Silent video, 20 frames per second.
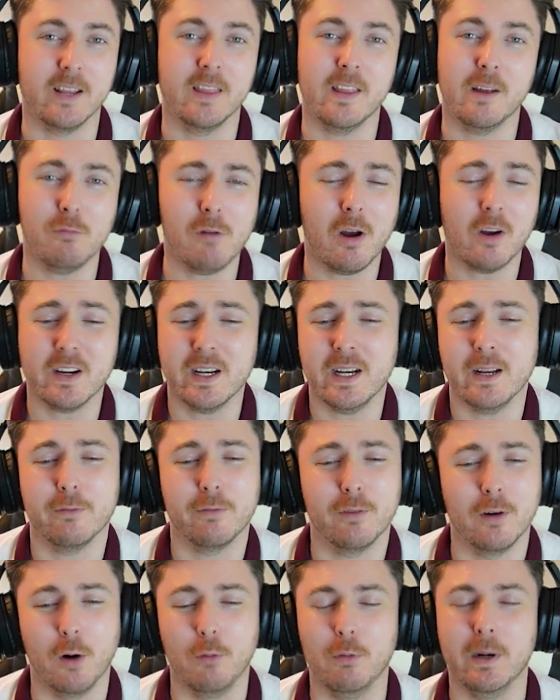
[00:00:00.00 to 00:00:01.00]
and they're rocking it
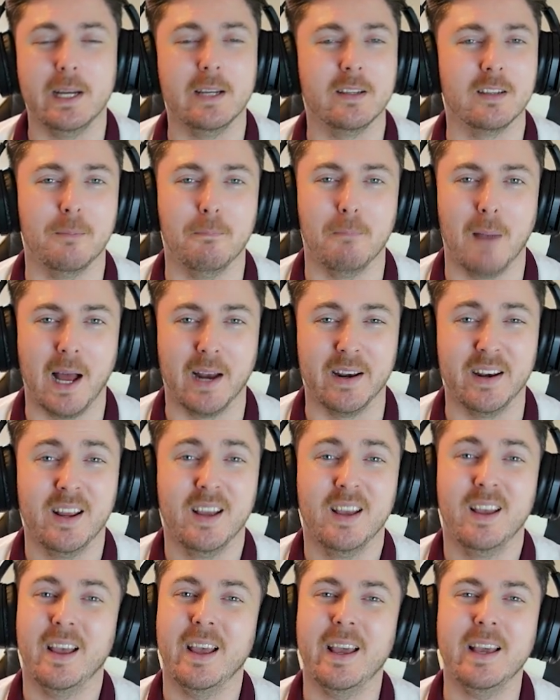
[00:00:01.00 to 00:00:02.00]
for a reason, man.
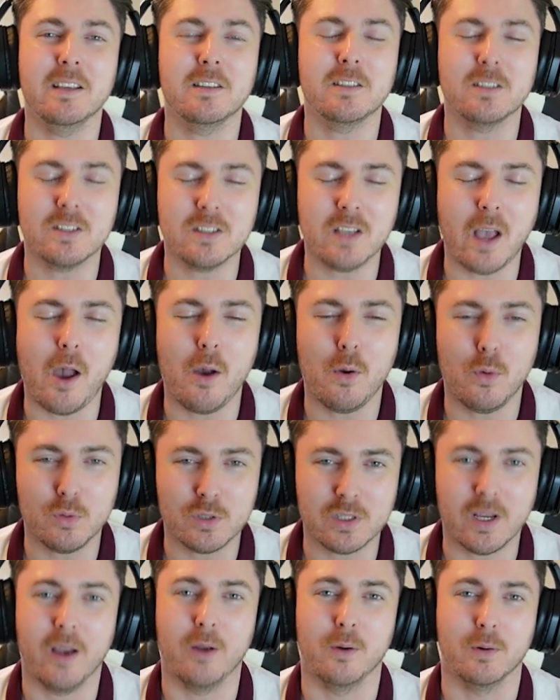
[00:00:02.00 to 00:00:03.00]
It is so
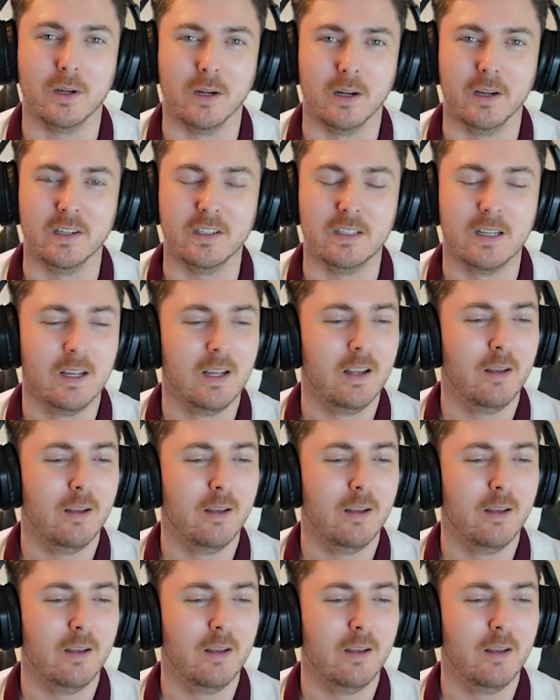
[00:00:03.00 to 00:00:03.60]
good.